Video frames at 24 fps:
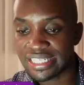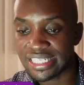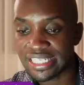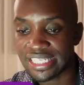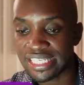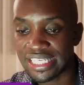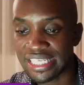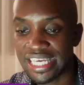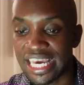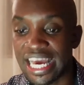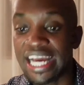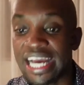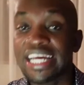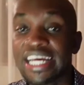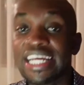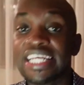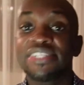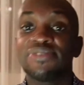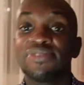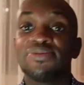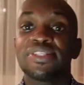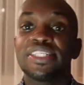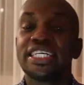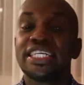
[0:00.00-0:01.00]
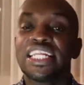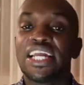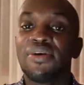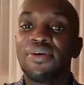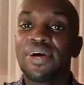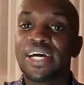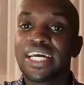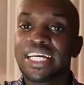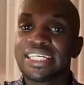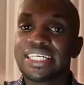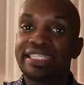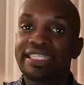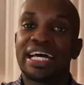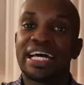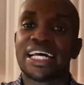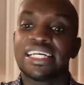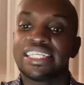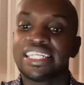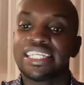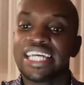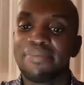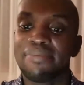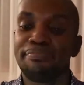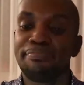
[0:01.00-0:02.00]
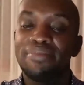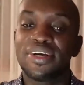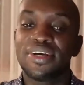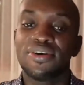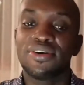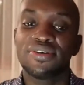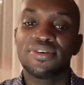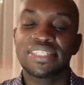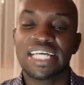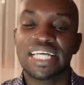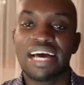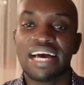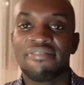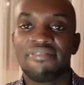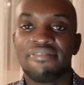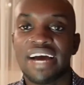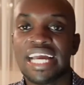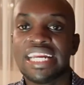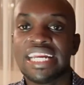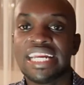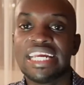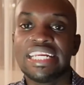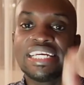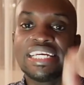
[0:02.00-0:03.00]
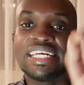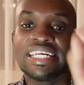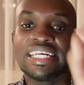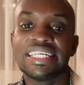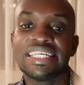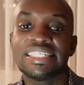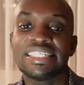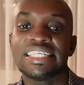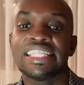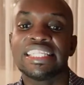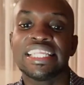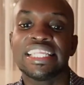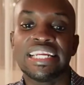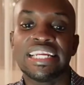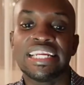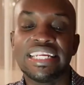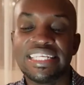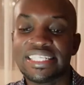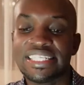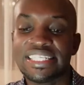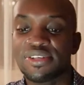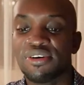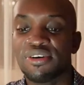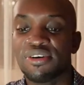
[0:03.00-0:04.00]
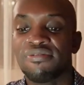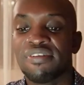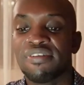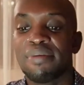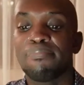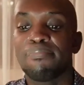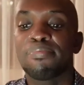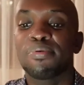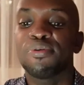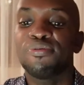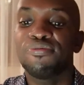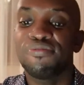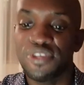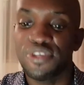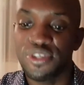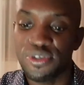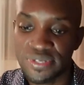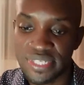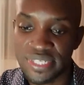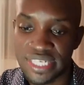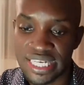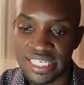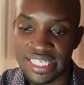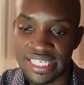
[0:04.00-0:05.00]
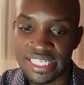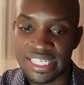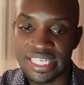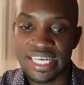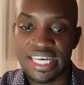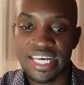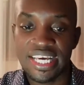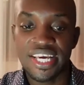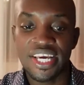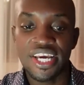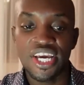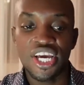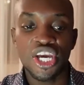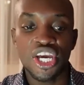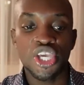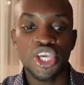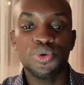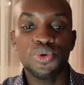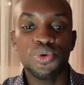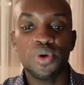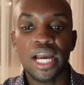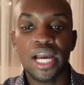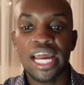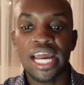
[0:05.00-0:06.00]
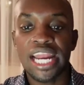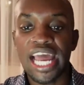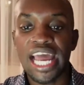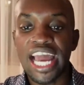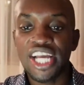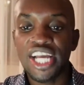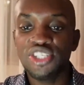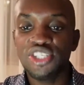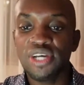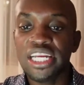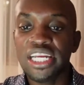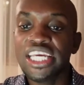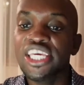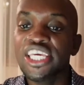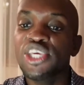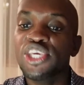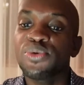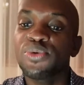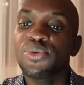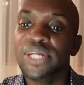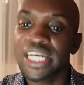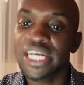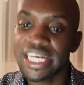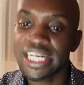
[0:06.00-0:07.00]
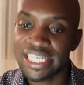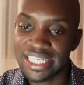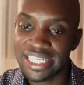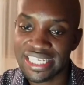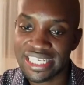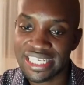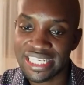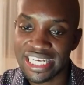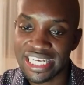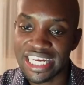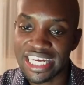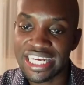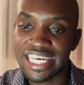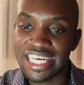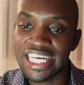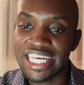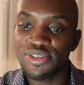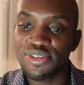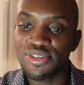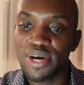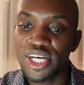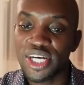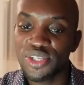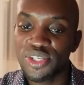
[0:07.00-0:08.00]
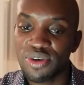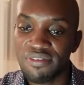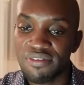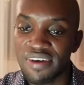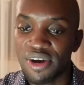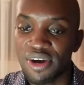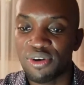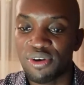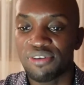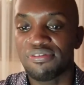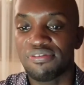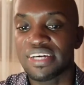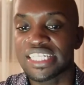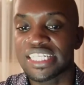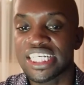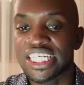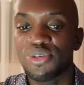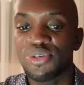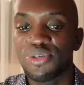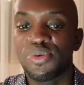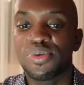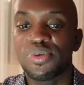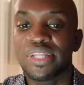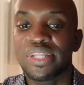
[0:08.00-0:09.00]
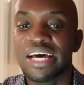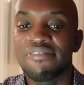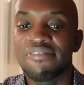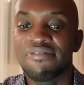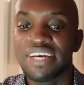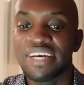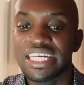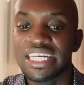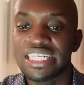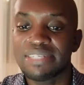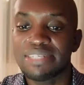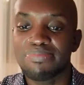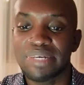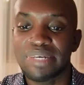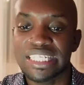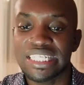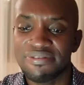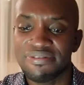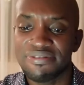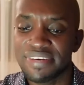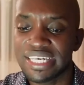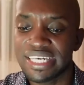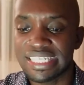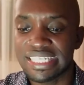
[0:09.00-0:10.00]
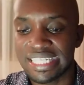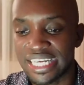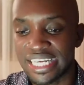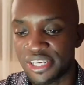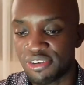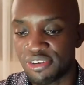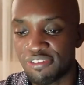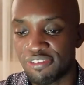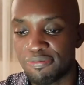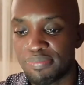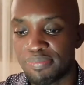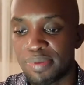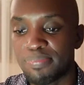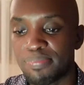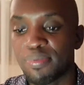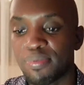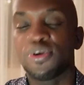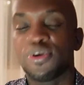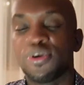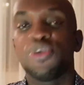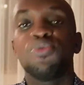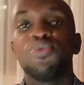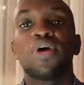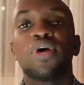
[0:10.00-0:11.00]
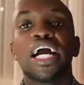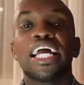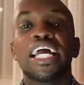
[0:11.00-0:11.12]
yeah, Grace, you see now Grace can type because I've added Grace in the list of approved users. You can actually curate, in case you want to have a conversation with a very specific set of people, you can